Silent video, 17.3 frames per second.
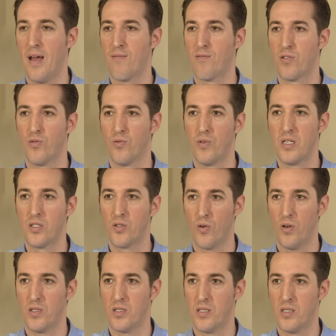have the
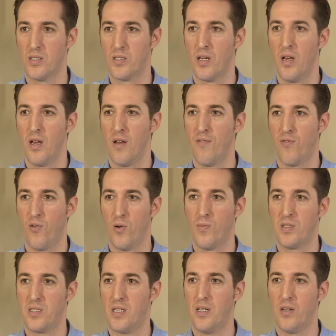resources for
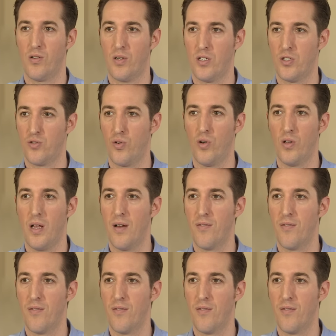mosquito control